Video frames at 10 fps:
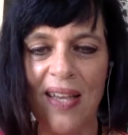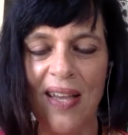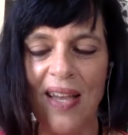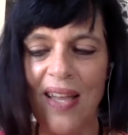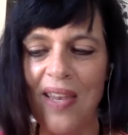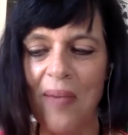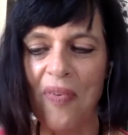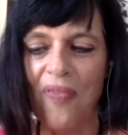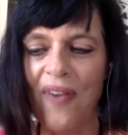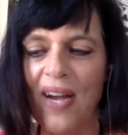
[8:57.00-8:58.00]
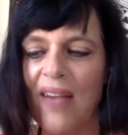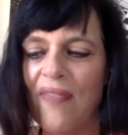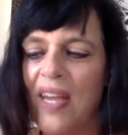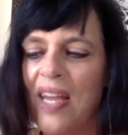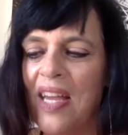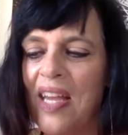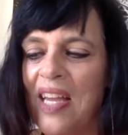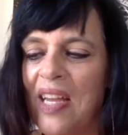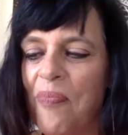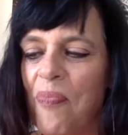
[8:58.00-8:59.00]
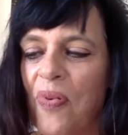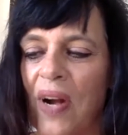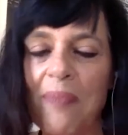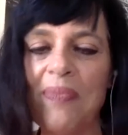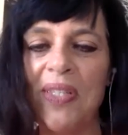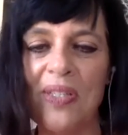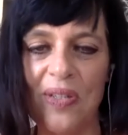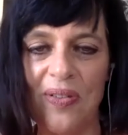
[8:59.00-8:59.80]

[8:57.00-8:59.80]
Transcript: And number 5, impromptu